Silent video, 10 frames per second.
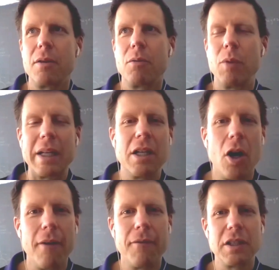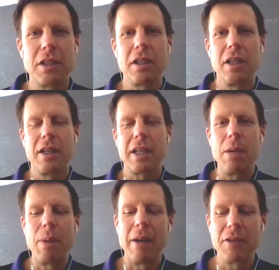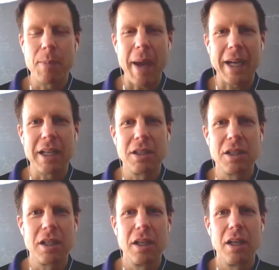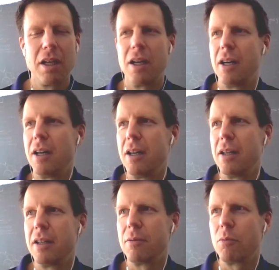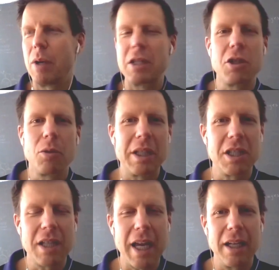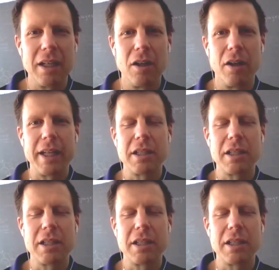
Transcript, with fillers: rent an office, get a benefits package, uh, register with the state, and all that